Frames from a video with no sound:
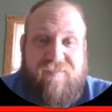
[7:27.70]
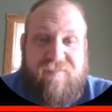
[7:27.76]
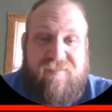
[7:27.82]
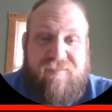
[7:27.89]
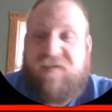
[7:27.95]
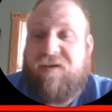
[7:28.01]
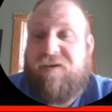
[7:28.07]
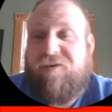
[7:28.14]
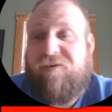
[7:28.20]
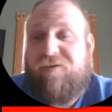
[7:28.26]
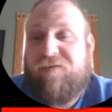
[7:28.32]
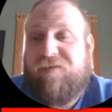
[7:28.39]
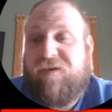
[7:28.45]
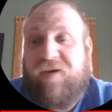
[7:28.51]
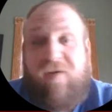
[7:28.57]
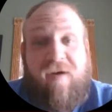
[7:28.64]

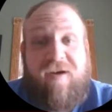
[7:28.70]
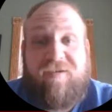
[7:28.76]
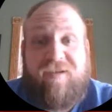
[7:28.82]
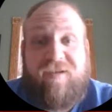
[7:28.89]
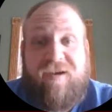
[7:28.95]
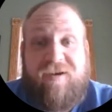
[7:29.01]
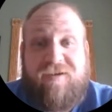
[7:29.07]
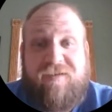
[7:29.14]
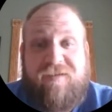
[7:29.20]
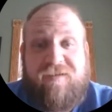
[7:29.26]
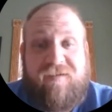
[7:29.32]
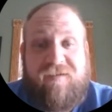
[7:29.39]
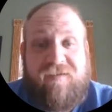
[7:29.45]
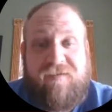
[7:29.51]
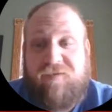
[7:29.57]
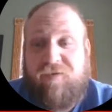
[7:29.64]
Seniors, congratulations.
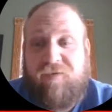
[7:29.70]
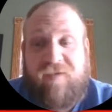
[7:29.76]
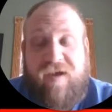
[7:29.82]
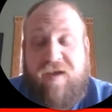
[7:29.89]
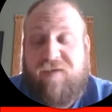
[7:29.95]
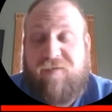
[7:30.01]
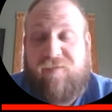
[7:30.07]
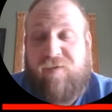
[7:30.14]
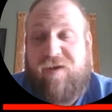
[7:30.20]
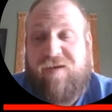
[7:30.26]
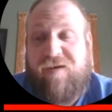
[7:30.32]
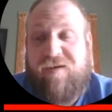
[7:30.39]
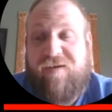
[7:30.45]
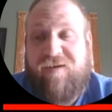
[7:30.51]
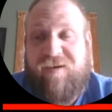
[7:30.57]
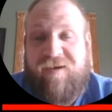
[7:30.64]
This is your last
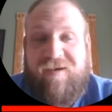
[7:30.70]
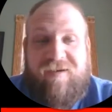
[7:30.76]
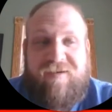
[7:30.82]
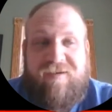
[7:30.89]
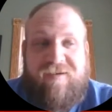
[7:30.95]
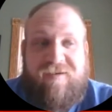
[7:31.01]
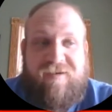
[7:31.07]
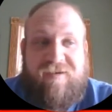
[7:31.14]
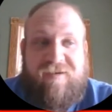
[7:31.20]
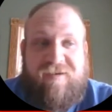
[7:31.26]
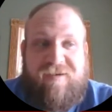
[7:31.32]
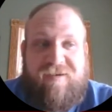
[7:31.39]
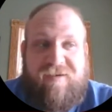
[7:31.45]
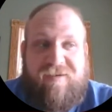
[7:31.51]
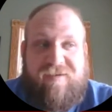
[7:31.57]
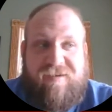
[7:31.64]
week.
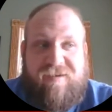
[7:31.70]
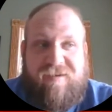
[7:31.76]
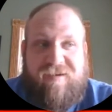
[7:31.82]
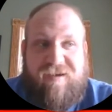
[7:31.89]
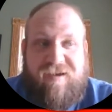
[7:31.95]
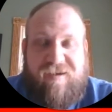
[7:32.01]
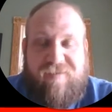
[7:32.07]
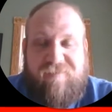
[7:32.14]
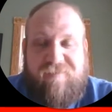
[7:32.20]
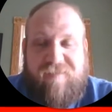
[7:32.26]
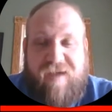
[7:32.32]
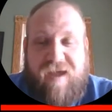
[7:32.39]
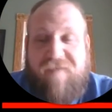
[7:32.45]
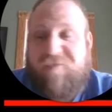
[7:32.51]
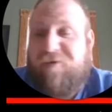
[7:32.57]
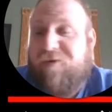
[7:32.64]

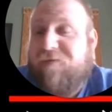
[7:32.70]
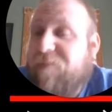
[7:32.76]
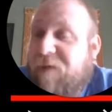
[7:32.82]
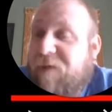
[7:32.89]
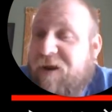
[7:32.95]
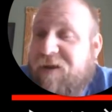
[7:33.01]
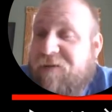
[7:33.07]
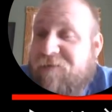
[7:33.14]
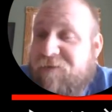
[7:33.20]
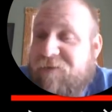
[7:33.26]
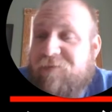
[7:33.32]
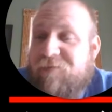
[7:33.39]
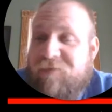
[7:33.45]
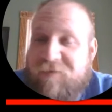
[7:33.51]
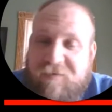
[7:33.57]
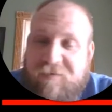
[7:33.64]
Haven't heard from any of you,
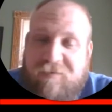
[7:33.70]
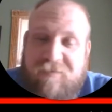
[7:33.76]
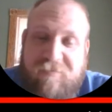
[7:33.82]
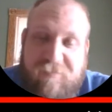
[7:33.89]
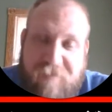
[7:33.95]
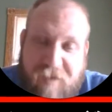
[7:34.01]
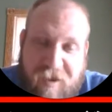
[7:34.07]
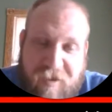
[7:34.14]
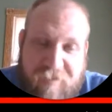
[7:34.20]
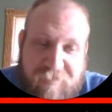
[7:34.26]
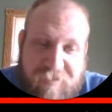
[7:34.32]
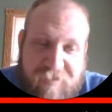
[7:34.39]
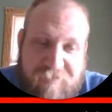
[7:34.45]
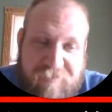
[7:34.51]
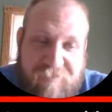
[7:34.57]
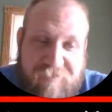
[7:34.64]
which is sad,
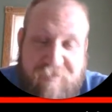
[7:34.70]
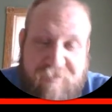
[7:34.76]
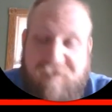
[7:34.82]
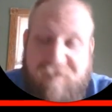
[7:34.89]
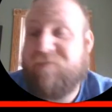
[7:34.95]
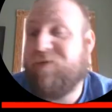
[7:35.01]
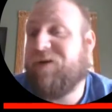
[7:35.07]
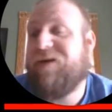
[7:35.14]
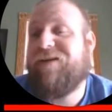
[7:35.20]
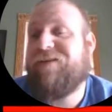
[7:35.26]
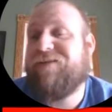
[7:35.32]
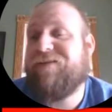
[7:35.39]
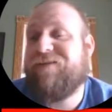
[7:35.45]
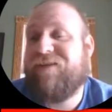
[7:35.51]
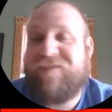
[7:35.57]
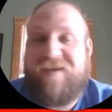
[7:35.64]
but it is what it
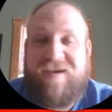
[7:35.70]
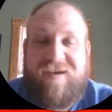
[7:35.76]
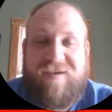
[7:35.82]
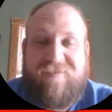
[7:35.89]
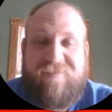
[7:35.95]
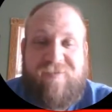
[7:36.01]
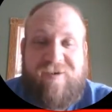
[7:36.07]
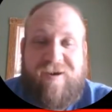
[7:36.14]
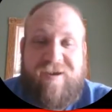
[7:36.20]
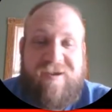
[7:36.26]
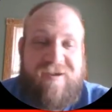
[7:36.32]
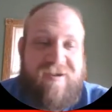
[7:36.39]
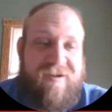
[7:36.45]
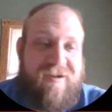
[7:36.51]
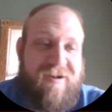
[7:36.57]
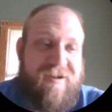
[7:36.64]
is. I'll take it where I can
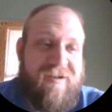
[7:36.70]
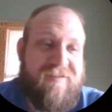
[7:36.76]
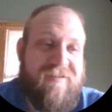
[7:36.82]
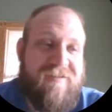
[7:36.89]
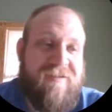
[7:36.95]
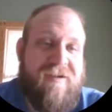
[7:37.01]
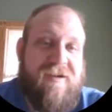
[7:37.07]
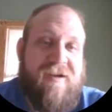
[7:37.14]
get it, I guess.